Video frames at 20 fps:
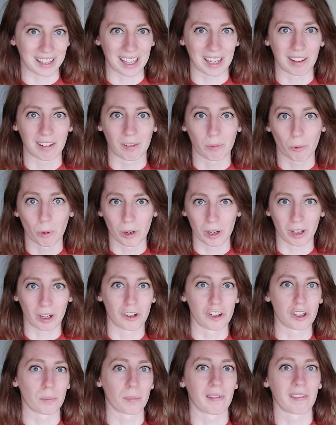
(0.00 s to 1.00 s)
That is
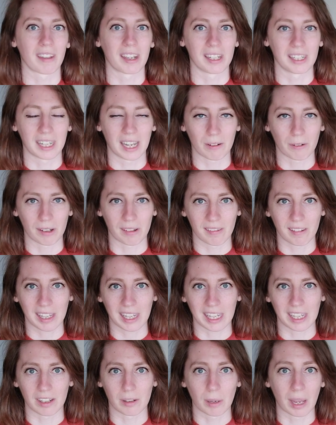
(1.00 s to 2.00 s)
100%
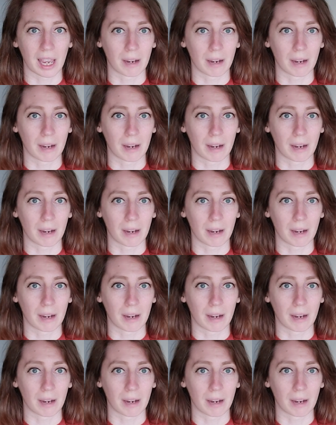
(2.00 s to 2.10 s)
guaranteed.